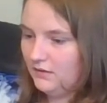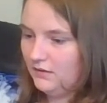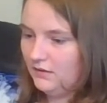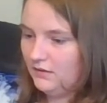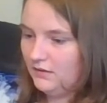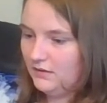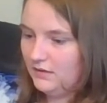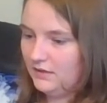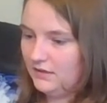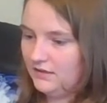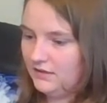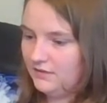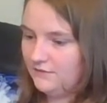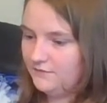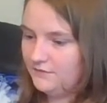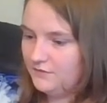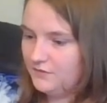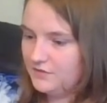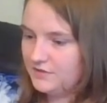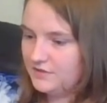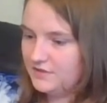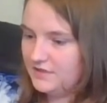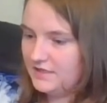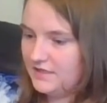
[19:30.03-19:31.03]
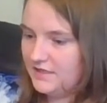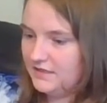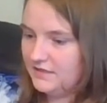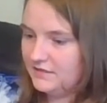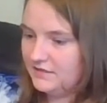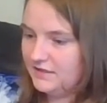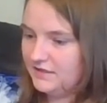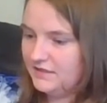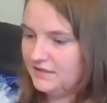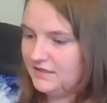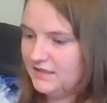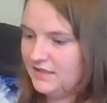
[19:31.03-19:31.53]
And if you stay on
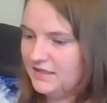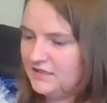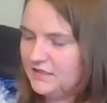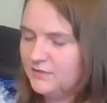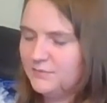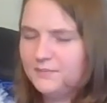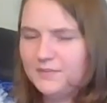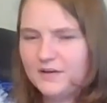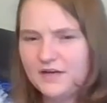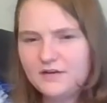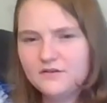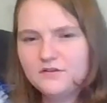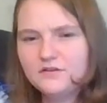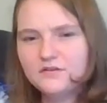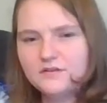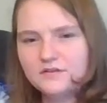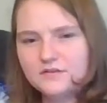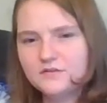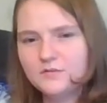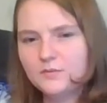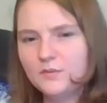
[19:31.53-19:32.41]
that line about as